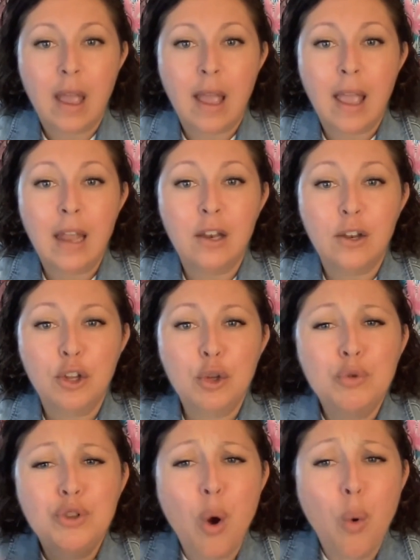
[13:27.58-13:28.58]
And you
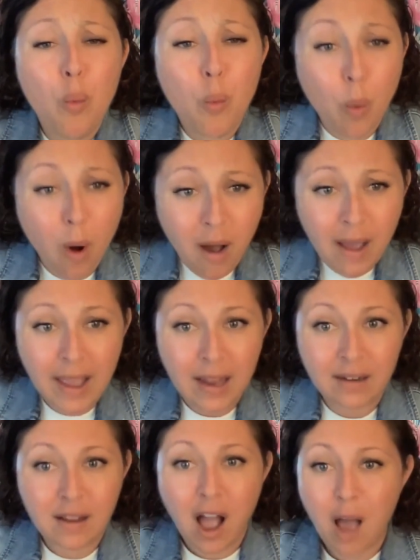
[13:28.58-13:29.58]
don't want
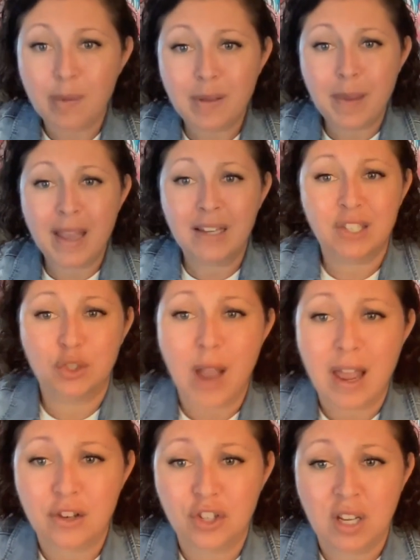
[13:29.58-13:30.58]
copy paste
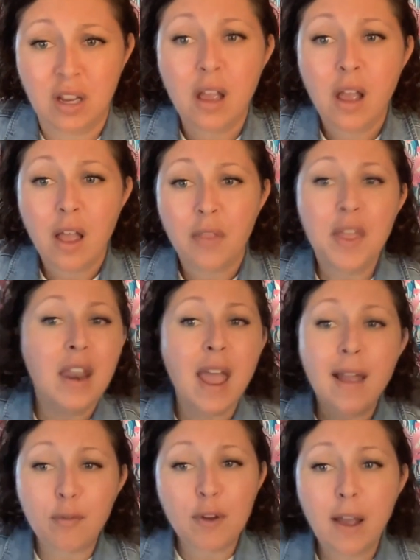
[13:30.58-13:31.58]
strategy that
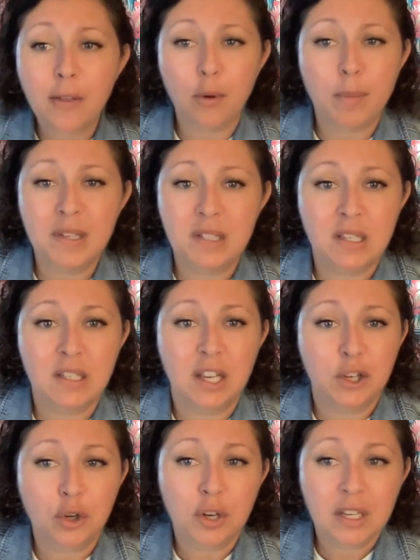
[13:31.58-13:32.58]
every other business
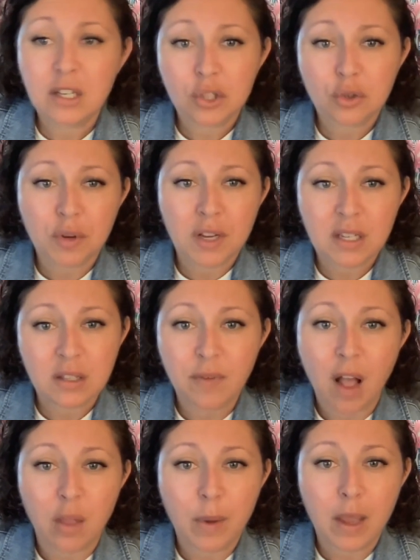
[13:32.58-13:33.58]
in your industry is
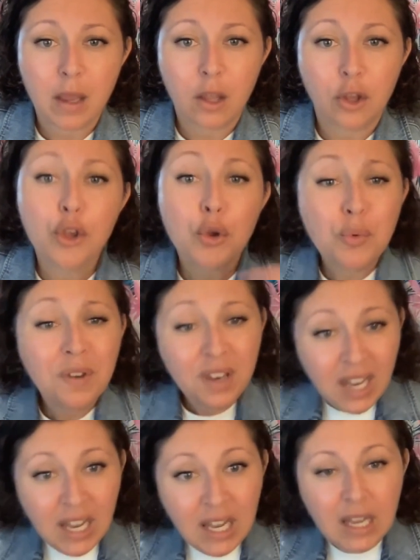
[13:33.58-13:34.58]
following. You
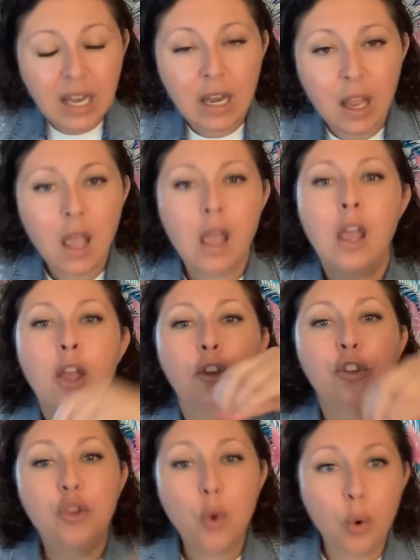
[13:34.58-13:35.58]
need
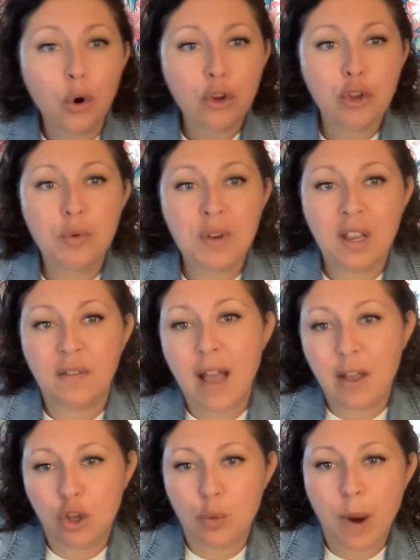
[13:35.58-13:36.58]
your unique
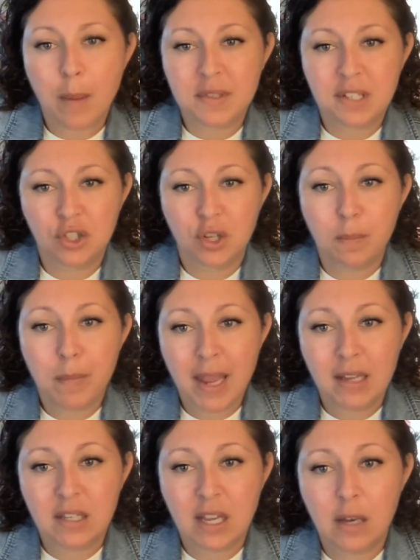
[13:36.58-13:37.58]
value proposition
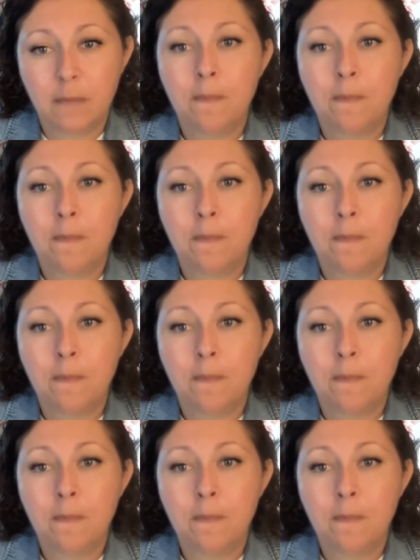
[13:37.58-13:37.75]
baked in.